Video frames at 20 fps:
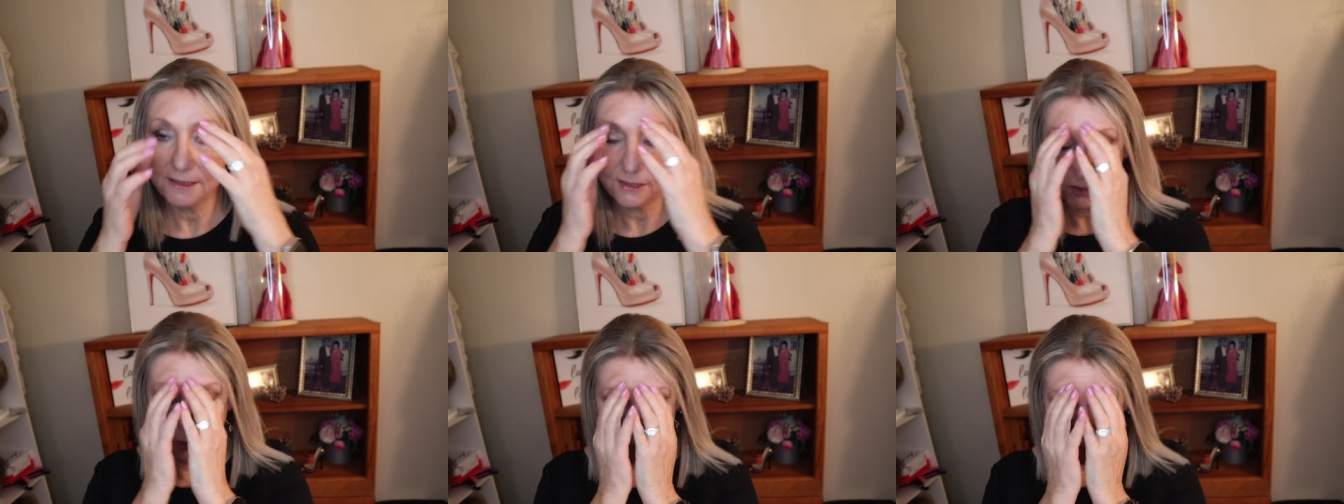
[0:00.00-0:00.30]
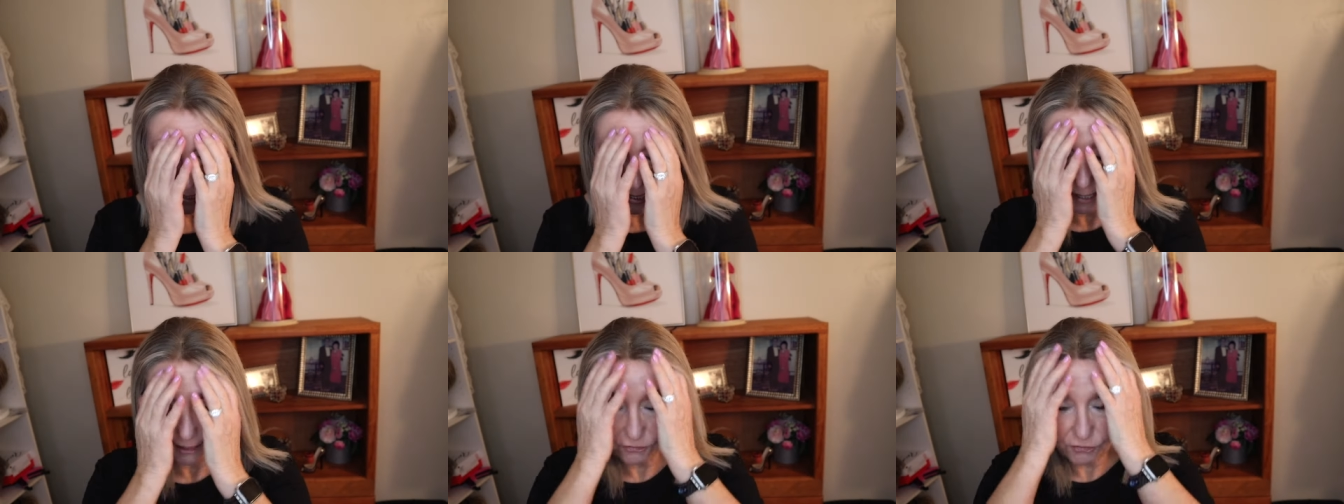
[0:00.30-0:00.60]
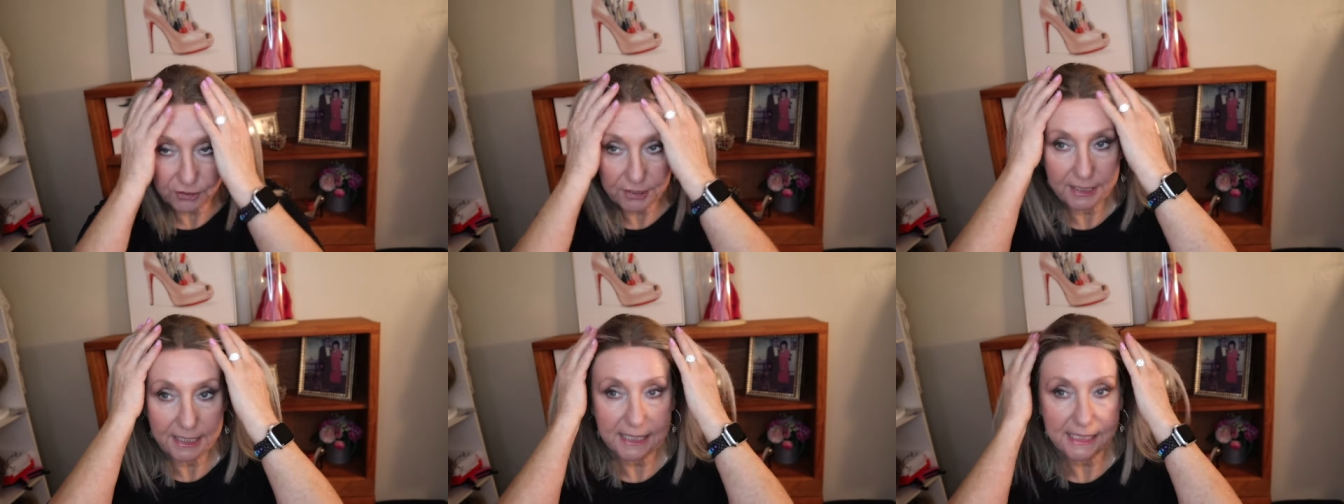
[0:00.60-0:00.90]
So I'm
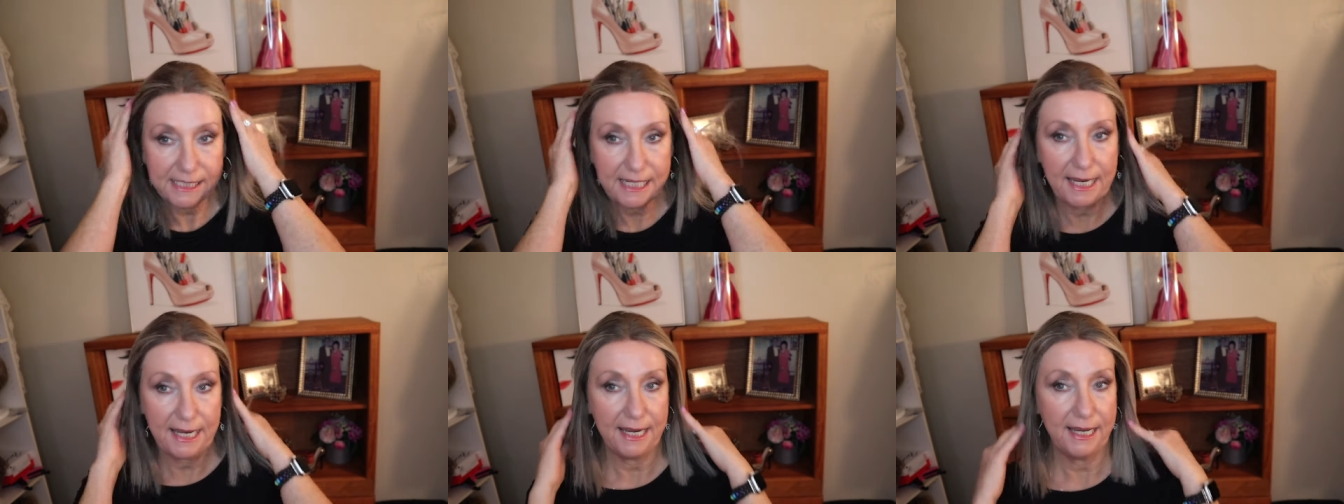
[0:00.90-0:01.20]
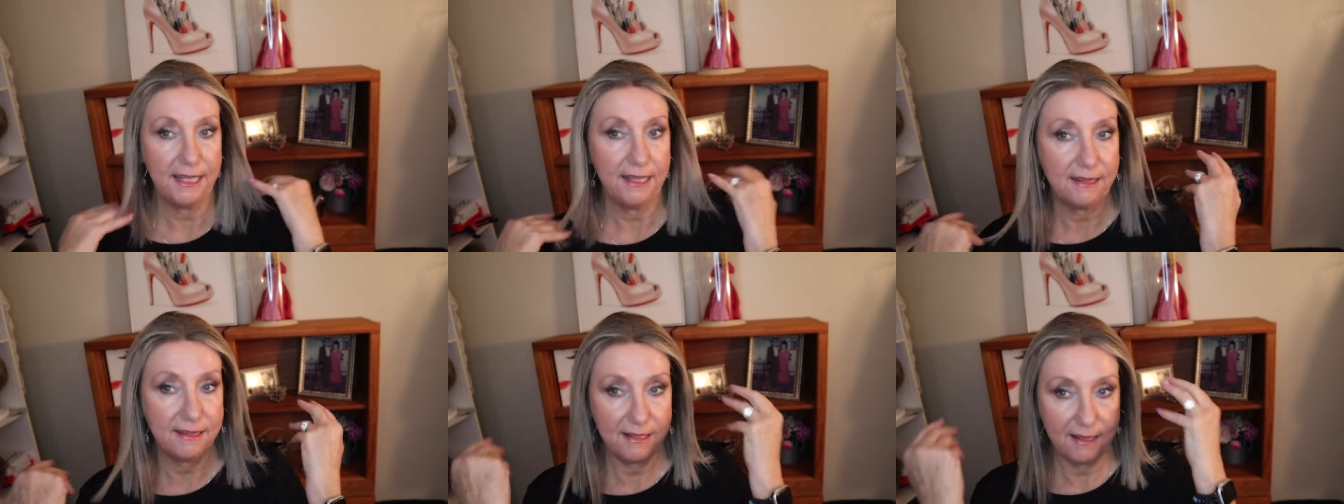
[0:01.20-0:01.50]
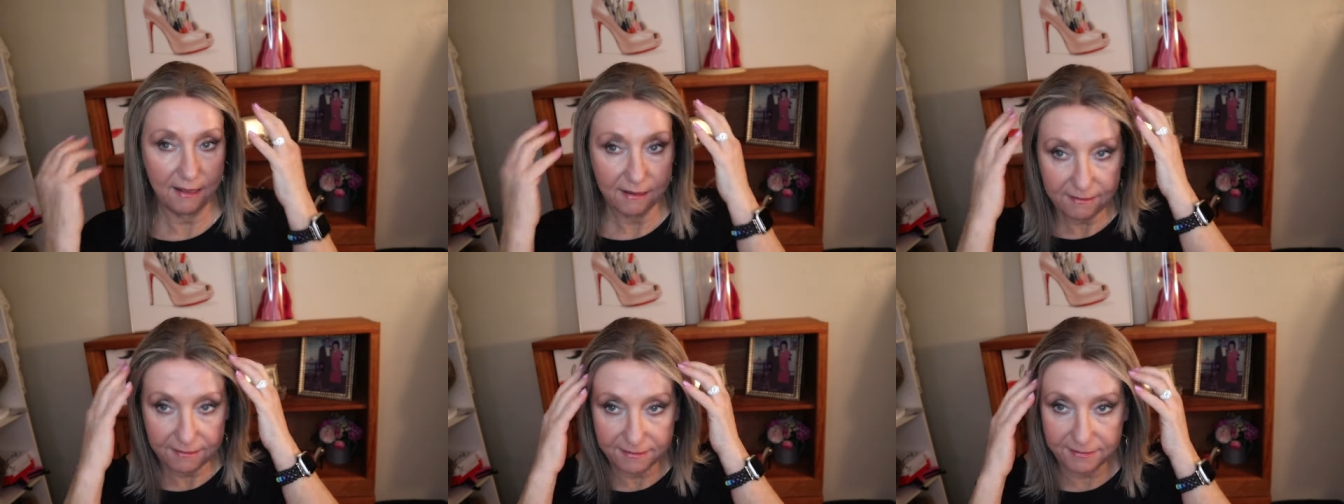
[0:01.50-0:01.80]
actually going to take
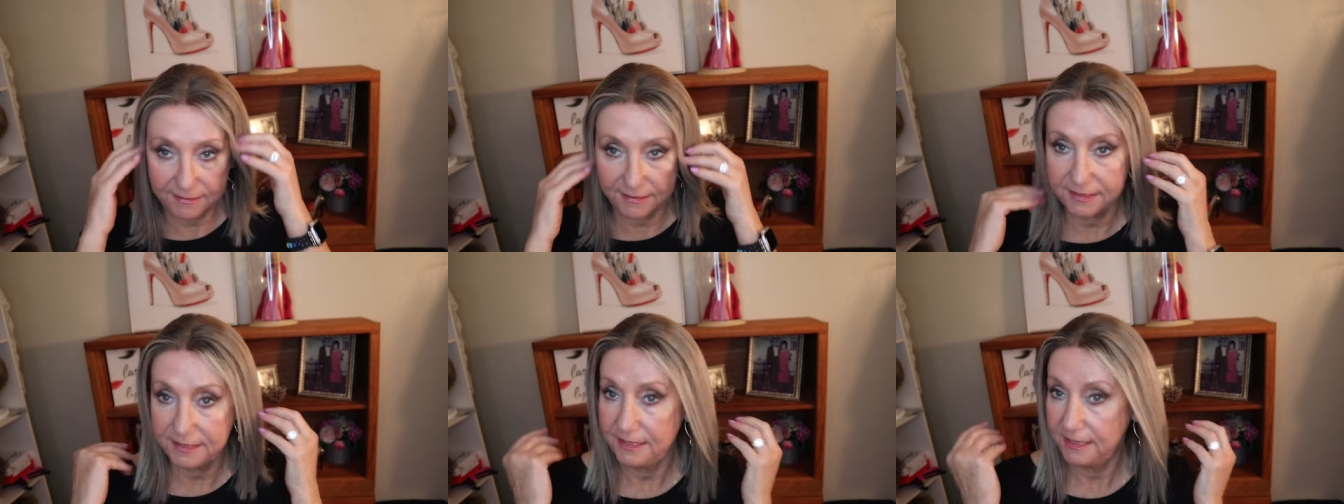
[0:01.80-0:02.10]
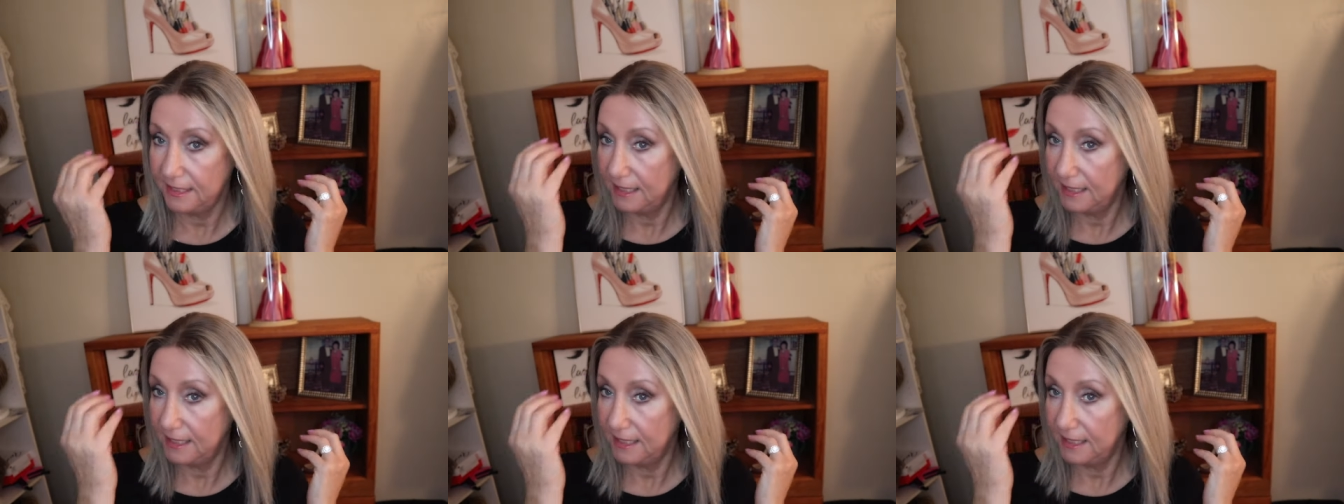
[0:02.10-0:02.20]
this